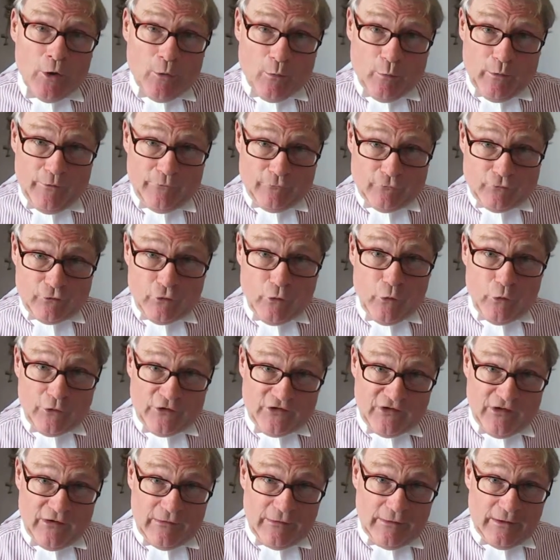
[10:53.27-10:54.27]
withdraw,
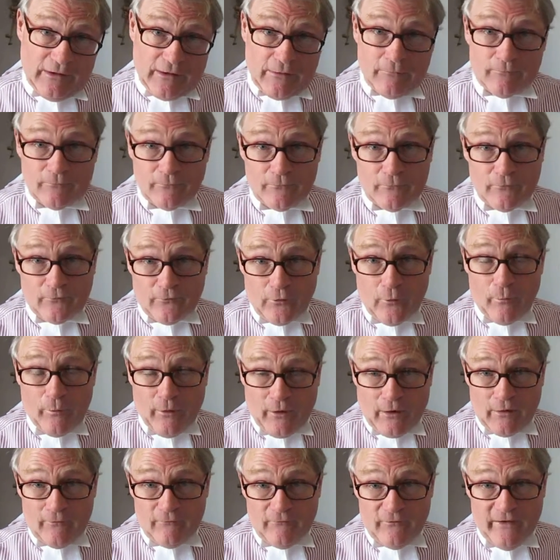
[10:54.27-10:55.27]
certainly from the
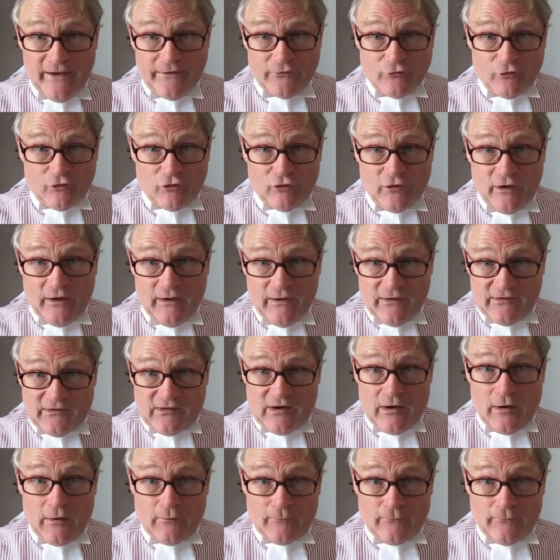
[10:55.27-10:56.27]
convention in its
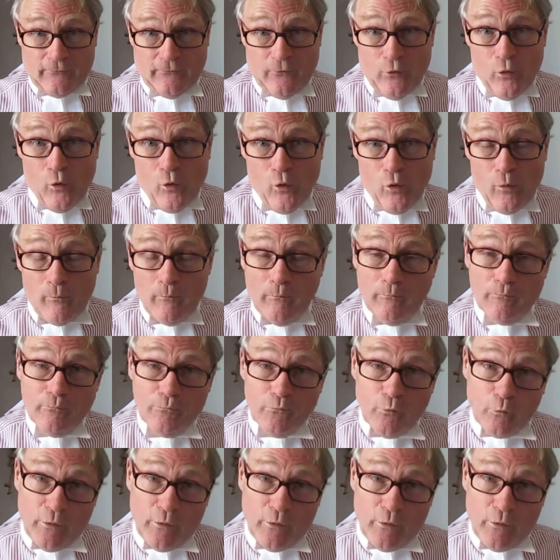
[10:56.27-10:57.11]
current form,